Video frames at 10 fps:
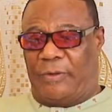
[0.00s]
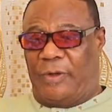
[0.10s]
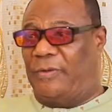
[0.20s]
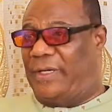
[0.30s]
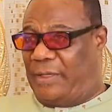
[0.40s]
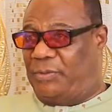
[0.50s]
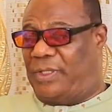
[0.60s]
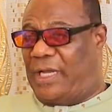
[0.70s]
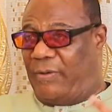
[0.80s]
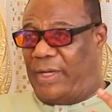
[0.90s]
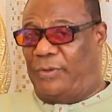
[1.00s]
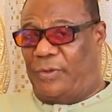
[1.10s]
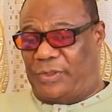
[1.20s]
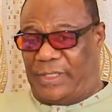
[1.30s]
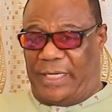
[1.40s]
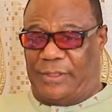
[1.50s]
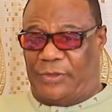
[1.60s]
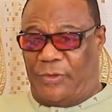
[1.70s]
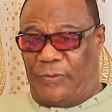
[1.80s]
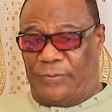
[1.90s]
called Redemption Hour in those days.
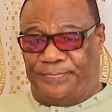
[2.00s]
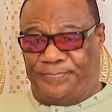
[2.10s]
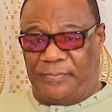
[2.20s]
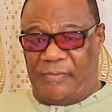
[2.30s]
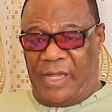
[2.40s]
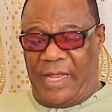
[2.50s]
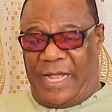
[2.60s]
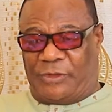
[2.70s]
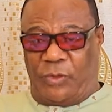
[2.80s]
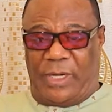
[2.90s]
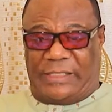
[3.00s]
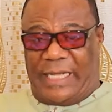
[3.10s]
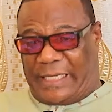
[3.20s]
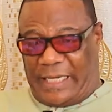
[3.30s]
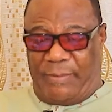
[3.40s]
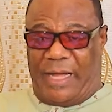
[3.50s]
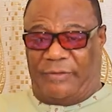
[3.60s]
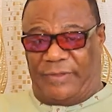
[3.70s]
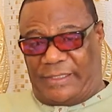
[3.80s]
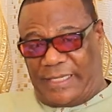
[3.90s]
So as soon as I came
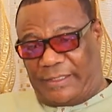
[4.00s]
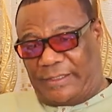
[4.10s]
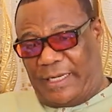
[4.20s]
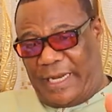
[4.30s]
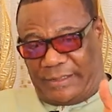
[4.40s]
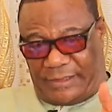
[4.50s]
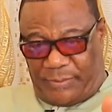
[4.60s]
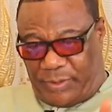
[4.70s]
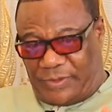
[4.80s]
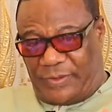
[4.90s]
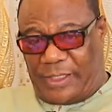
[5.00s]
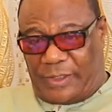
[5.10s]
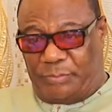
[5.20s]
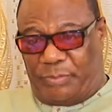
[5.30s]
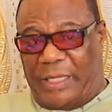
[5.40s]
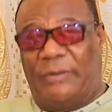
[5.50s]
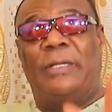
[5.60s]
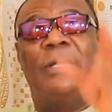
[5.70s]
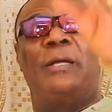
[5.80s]
out of the taxi and I stepped into the compound,